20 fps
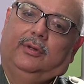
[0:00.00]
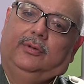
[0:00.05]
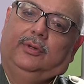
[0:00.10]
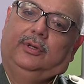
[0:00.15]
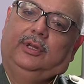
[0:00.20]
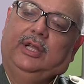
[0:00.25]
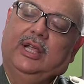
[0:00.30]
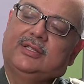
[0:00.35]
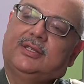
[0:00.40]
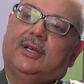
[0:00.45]

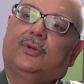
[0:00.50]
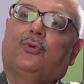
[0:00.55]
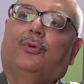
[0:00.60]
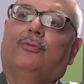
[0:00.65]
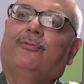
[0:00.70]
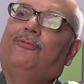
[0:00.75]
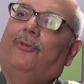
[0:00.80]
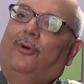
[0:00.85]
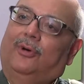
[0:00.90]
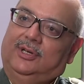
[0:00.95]
lesser
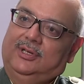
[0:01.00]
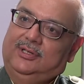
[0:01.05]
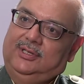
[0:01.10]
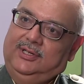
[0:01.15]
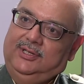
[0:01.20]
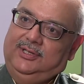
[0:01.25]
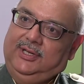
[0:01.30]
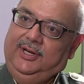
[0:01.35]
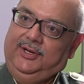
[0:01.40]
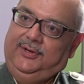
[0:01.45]
known forests
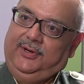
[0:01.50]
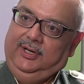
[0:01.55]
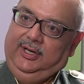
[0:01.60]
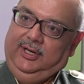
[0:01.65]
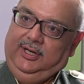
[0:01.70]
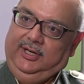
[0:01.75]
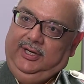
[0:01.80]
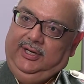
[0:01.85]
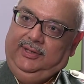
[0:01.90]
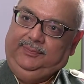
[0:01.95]
in central
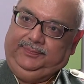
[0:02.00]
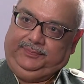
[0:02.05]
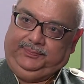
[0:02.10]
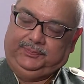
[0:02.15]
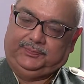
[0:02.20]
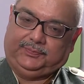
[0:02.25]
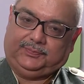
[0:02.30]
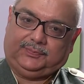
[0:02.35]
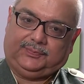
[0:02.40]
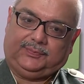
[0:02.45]
India.
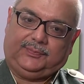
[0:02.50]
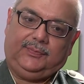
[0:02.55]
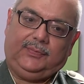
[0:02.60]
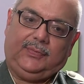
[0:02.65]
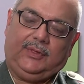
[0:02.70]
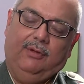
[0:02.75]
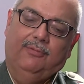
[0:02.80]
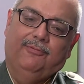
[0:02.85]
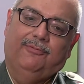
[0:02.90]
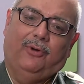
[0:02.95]

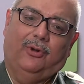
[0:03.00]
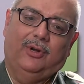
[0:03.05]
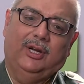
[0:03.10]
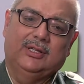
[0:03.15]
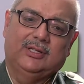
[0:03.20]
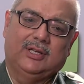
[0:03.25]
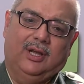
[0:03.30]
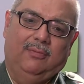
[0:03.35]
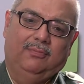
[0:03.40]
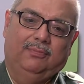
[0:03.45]
For
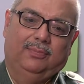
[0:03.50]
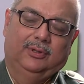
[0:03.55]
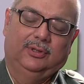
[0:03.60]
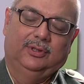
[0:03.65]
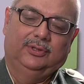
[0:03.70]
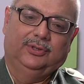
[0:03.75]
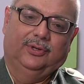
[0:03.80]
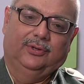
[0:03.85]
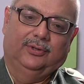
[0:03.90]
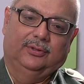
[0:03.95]
example,
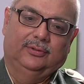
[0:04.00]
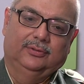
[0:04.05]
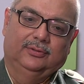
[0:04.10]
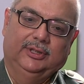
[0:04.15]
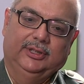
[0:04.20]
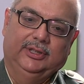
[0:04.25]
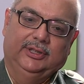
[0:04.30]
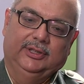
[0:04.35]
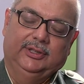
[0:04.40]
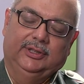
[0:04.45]
you know,
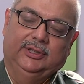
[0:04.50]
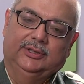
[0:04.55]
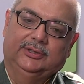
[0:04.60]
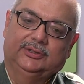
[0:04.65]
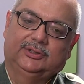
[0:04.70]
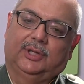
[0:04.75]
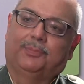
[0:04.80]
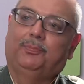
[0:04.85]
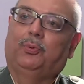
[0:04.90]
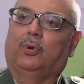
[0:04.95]
the
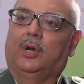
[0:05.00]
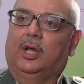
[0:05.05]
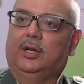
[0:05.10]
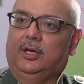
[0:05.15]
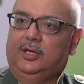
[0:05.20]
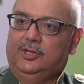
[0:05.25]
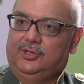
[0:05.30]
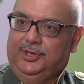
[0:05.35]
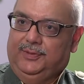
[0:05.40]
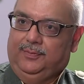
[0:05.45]
Satpura
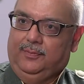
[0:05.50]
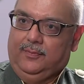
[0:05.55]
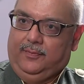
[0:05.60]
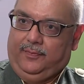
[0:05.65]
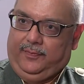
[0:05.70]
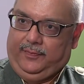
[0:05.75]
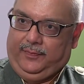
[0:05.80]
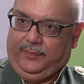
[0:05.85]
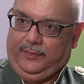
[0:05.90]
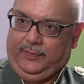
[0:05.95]

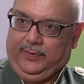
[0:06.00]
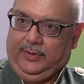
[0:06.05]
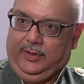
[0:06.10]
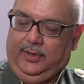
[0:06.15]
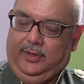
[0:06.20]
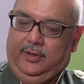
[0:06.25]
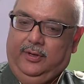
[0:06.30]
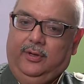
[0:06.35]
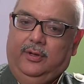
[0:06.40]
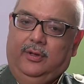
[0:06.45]
region,
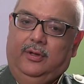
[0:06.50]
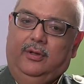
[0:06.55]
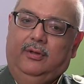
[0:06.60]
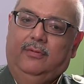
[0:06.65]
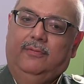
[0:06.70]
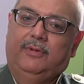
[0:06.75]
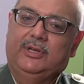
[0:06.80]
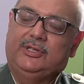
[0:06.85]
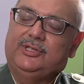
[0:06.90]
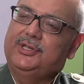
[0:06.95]

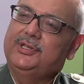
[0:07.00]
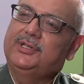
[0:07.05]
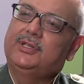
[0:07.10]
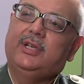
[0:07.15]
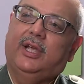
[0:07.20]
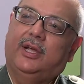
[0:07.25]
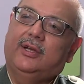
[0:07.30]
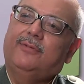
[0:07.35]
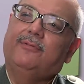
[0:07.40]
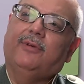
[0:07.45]
which is
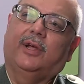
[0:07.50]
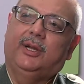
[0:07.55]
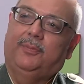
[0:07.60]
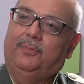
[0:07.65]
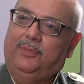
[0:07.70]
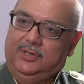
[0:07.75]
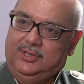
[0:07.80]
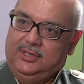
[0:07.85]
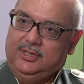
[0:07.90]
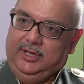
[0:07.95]
yet very
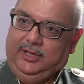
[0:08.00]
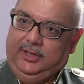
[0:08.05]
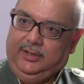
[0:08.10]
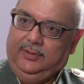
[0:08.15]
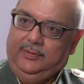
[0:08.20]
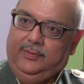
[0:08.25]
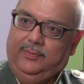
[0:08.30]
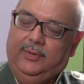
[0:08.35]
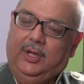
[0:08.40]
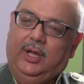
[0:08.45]
pristine
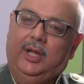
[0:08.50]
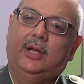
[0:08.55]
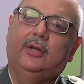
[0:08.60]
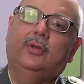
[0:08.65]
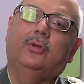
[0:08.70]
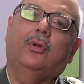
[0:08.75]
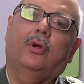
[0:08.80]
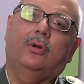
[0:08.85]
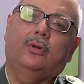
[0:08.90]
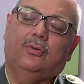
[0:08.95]

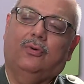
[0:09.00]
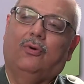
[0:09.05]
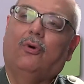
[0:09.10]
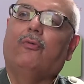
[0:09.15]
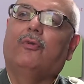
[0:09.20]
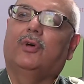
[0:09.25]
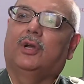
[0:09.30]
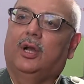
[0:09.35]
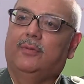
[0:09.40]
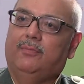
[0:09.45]
and not
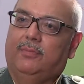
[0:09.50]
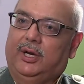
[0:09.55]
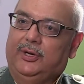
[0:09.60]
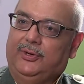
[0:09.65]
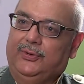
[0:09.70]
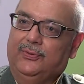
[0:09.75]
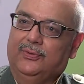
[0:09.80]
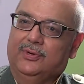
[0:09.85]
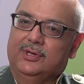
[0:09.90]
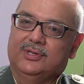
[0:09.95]
overrun by
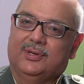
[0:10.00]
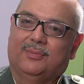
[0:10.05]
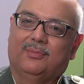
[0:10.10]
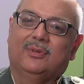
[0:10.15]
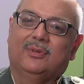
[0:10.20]
tourism.